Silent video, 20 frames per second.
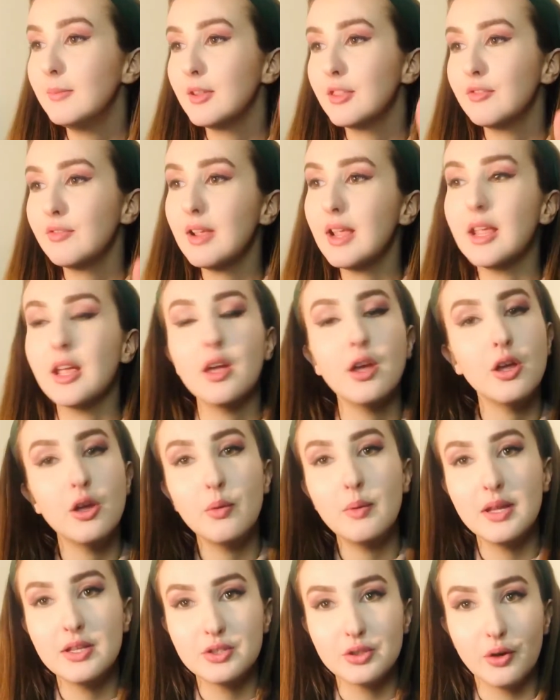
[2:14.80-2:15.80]
3,
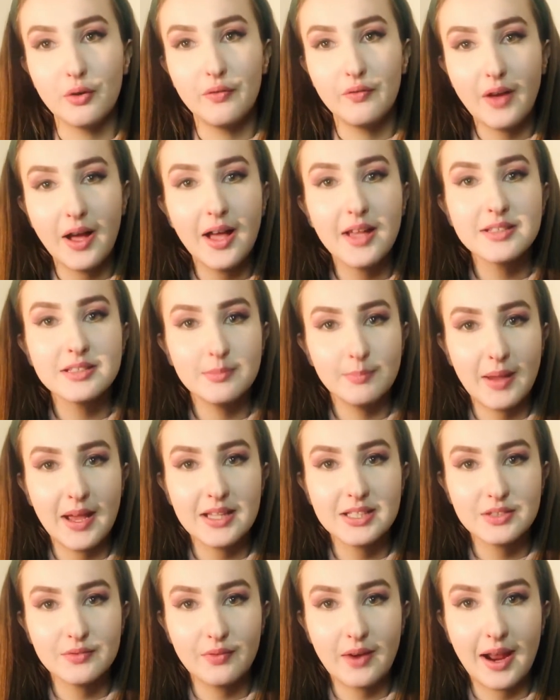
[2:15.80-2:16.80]
who is your first
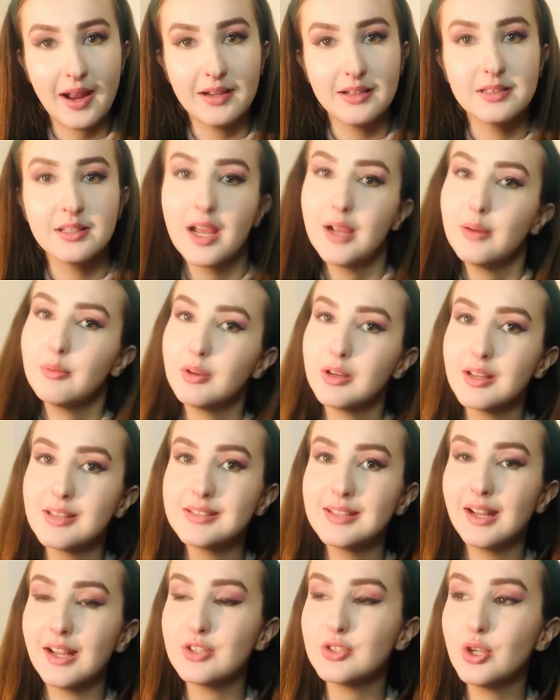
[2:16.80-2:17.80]
best friend? I'm gonna
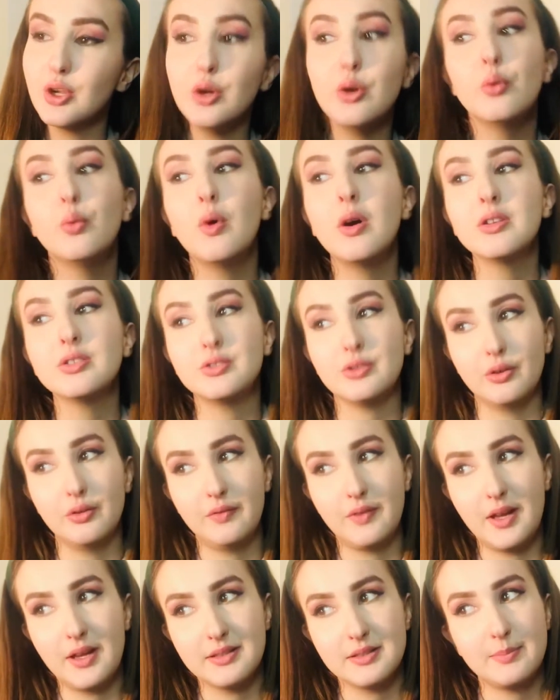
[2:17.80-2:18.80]
say that's who was your
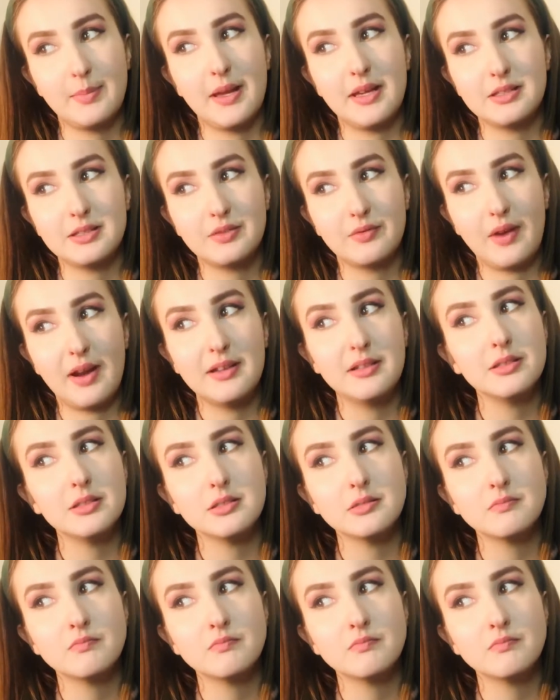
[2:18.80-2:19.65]
first best friend.